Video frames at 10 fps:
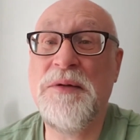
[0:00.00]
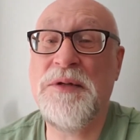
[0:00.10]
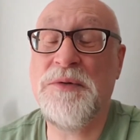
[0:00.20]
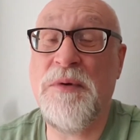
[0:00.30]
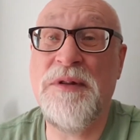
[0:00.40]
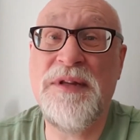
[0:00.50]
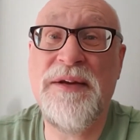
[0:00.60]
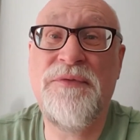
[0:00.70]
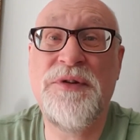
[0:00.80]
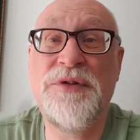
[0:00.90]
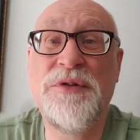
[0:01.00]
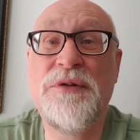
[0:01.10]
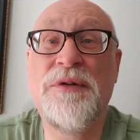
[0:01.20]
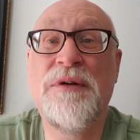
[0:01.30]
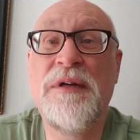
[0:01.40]
there's one thing for
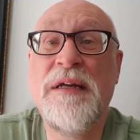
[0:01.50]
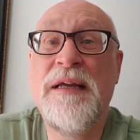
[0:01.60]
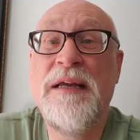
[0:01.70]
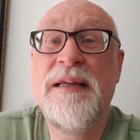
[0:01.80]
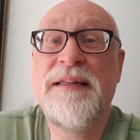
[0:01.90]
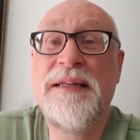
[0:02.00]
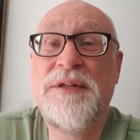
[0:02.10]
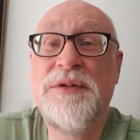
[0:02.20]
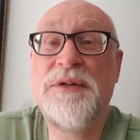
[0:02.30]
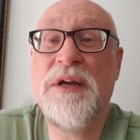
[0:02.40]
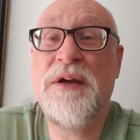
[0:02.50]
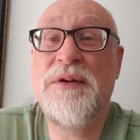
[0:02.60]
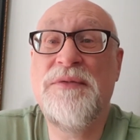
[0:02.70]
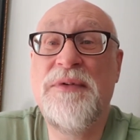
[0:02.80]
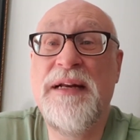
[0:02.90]
sure, that you
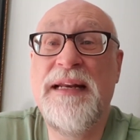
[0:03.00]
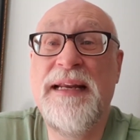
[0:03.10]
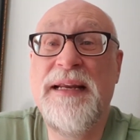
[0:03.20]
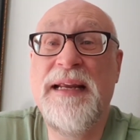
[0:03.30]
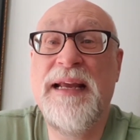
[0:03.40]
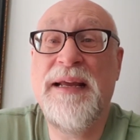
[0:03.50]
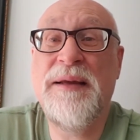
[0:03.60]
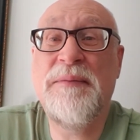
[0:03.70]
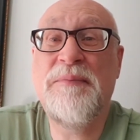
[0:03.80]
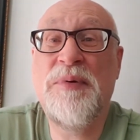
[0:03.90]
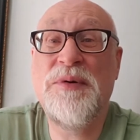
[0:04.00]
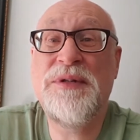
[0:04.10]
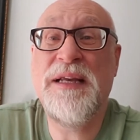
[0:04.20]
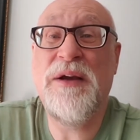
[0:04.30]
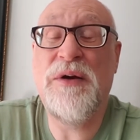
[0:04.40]
can't really put
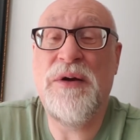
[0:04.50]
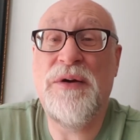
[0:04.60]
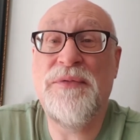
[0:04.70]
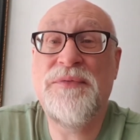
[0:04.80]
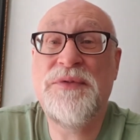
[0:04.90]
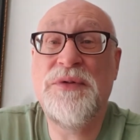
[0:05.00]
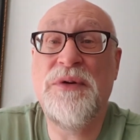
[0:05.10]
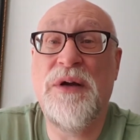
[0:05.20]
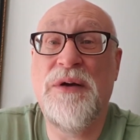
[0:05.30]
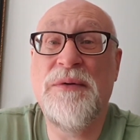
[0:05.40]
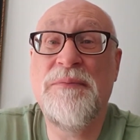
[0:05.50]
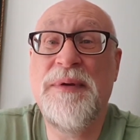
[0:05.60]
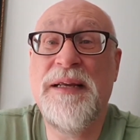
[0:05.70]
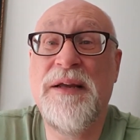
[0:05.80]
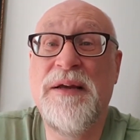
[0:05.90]
it off too long,
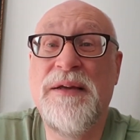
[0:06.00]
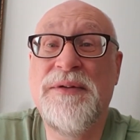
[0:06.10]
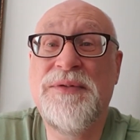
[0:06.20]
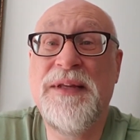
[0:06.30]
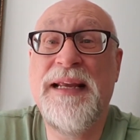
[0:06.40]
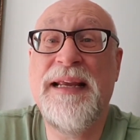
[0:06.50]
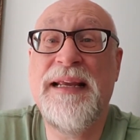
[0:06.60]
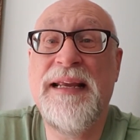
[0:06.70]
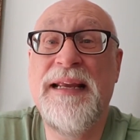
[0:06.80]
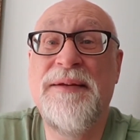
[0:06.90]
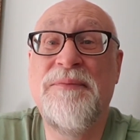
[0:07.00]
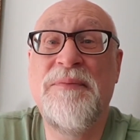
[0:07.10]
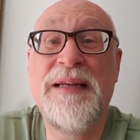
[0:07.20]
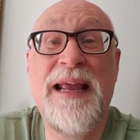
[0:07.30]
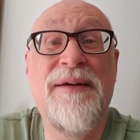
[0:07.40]
because it
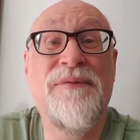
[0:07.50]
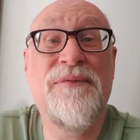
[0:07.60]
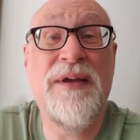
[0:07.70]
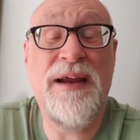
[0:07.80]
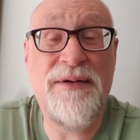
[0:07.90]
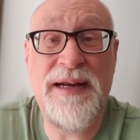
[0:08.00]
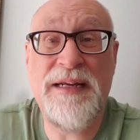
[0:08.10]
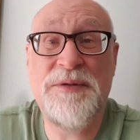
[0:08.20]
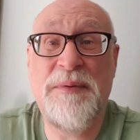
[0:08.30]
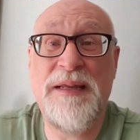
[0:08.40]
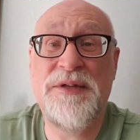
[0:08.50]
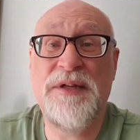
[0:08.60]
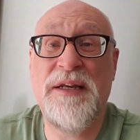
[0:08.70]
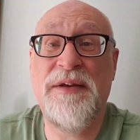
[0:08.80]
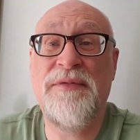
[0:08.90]
can get very
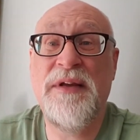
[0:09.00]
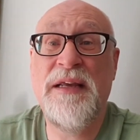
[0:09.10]
expensive